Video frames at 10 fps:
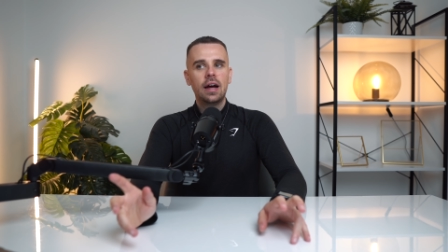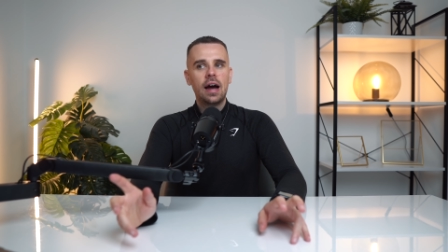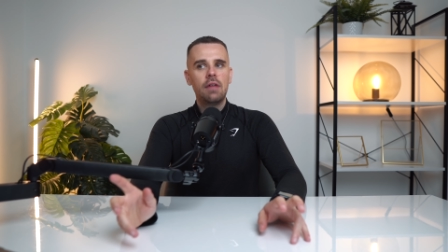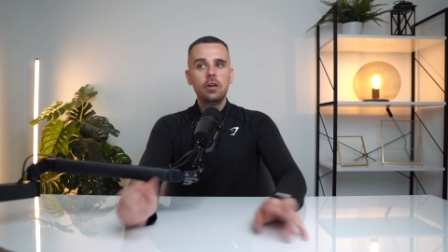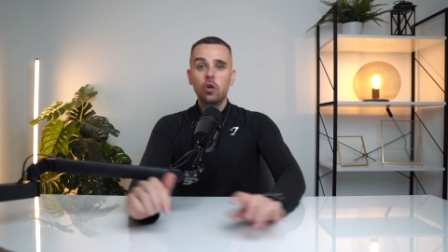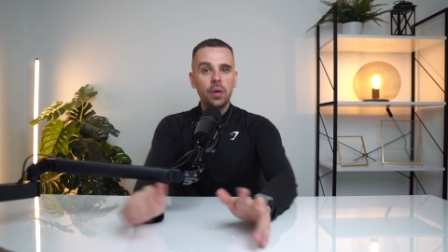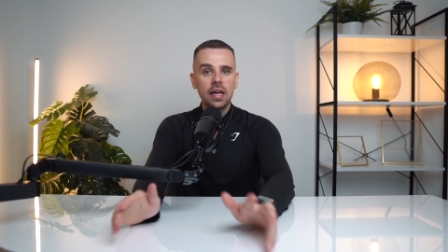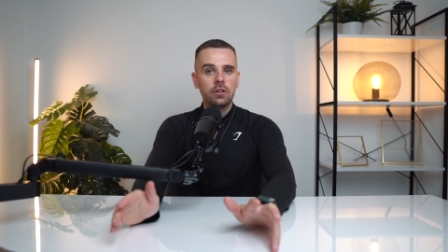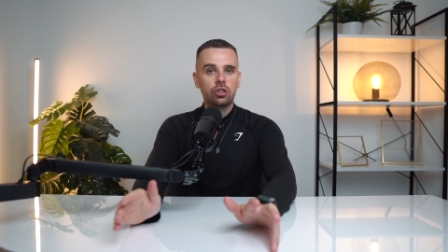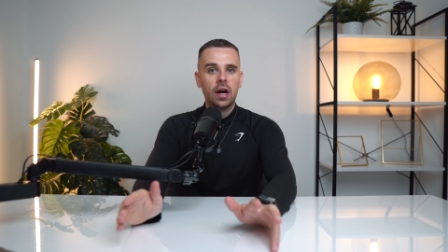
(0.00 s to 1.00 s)
and then you'll be
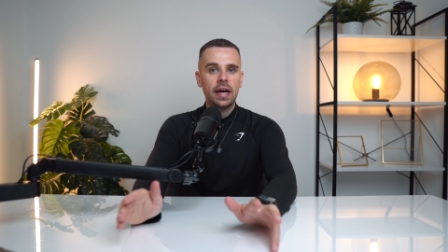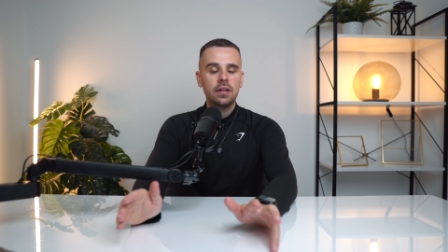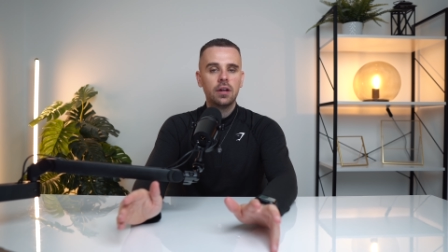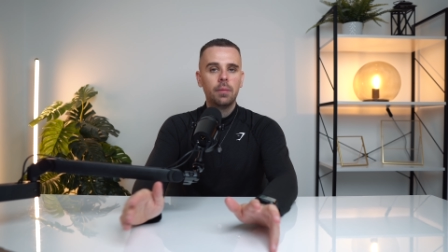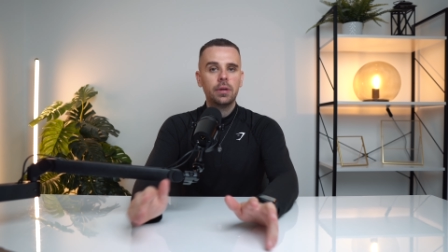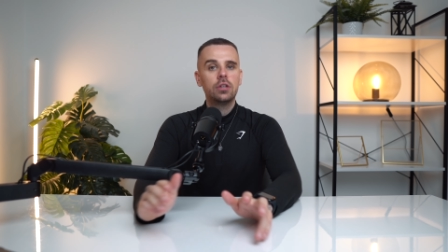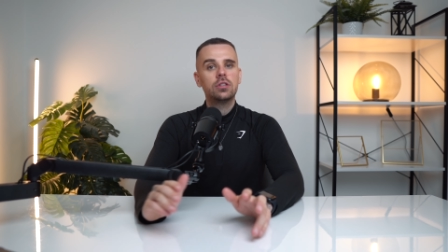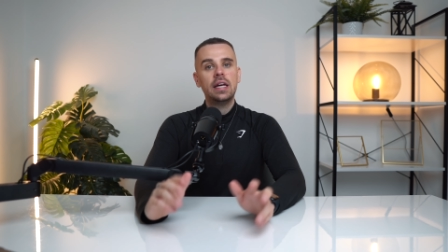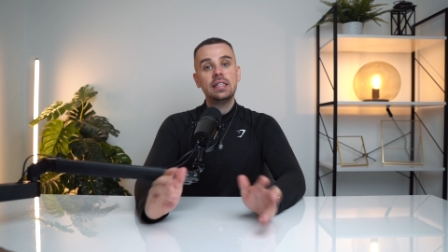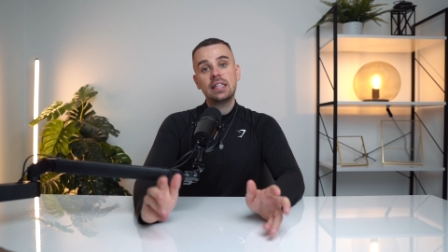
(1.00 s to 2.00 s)
in the trade
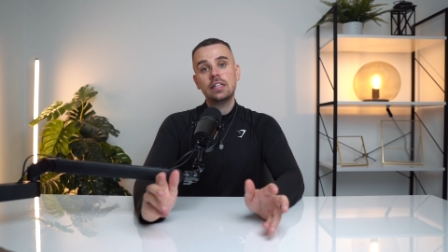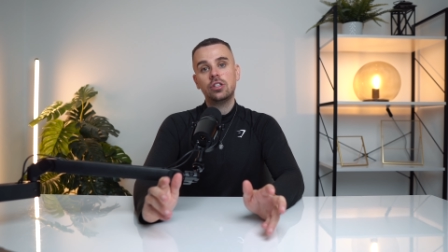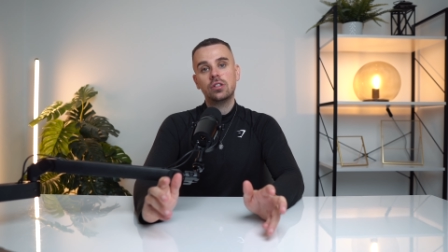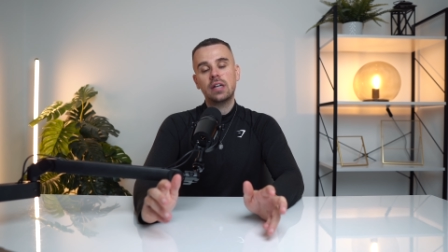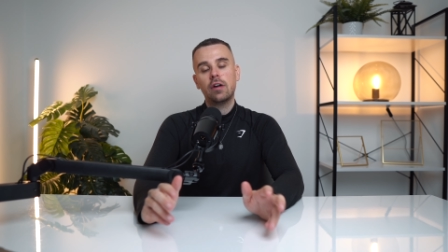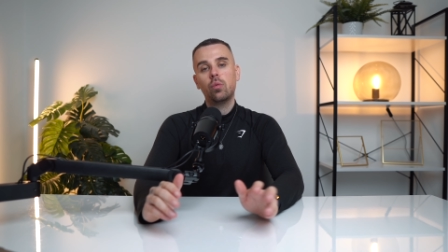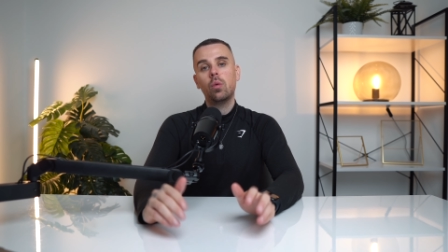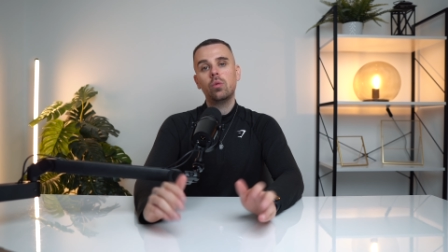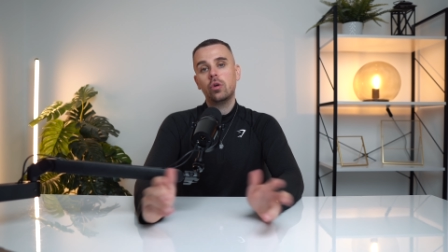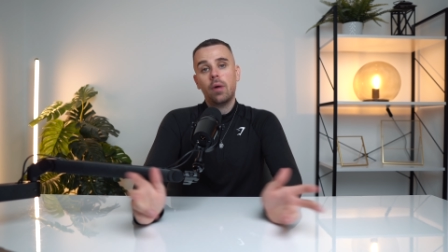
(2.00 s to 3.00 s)
because it says to yourself,
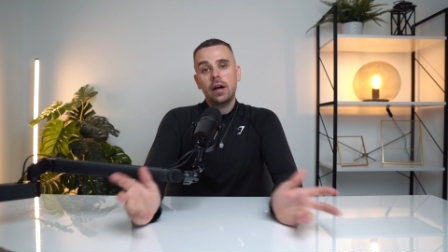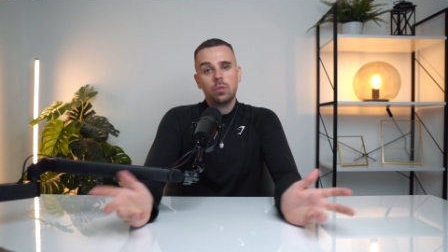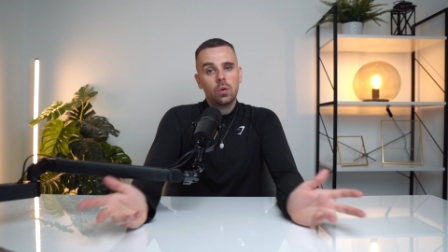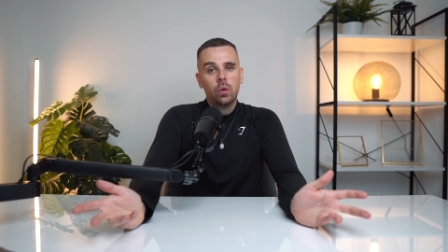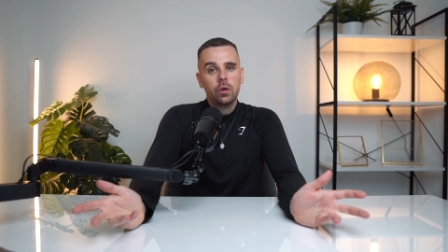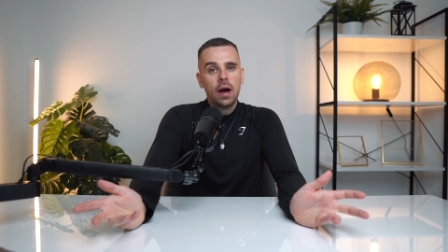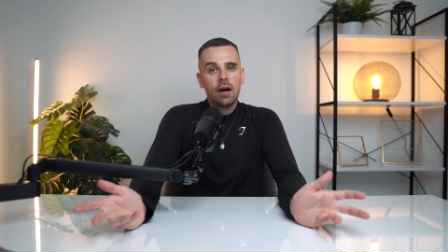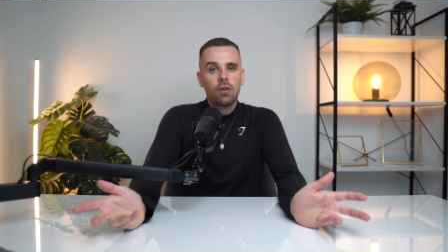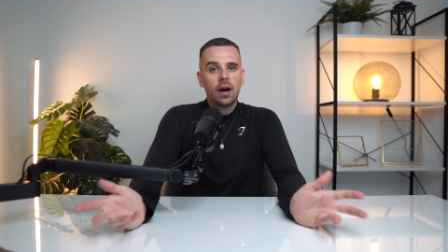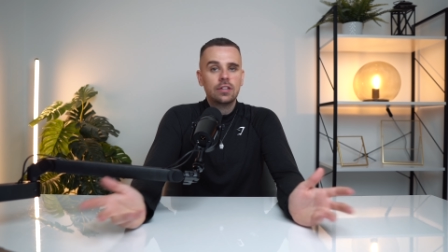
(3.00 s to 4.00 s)
well, your mind will call you
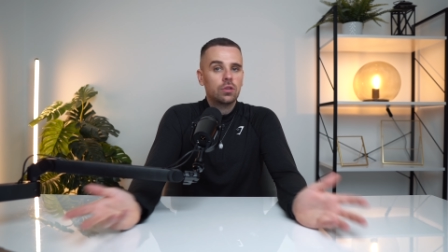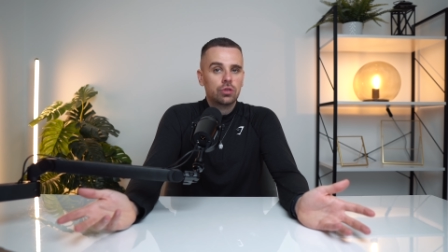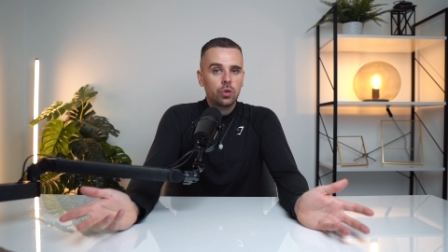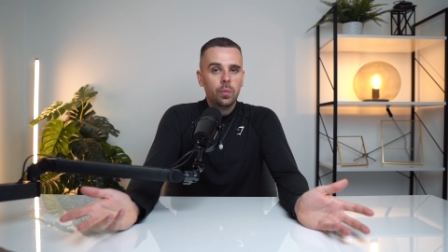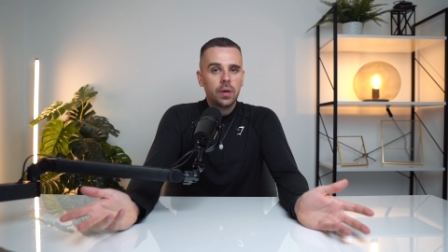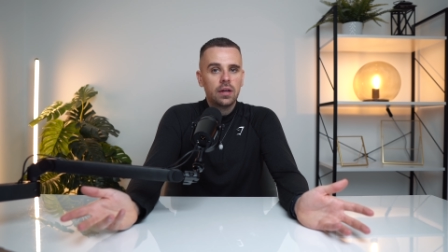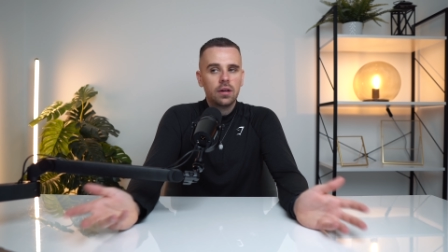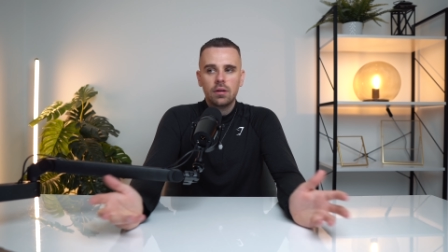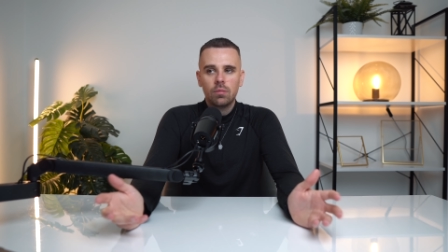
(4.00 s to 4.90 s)
out, right? It's not stupid.